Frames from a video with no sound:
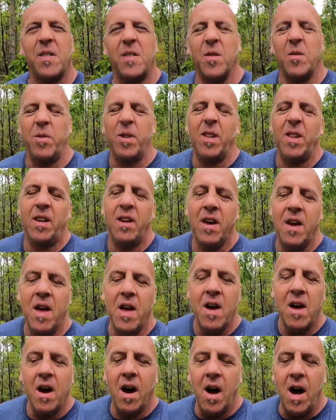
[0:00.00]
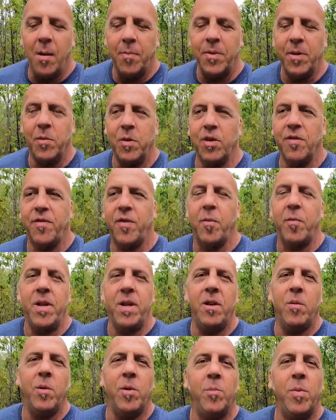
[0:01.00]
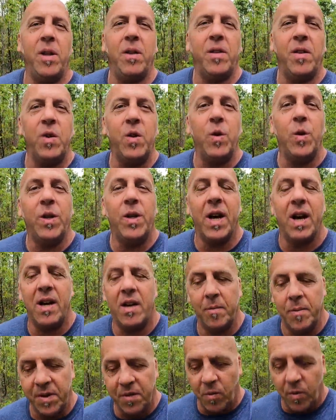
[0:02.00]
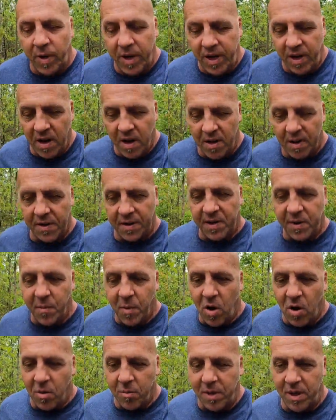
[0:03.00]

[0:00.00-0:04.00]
So really optimal for me would be two times a week on small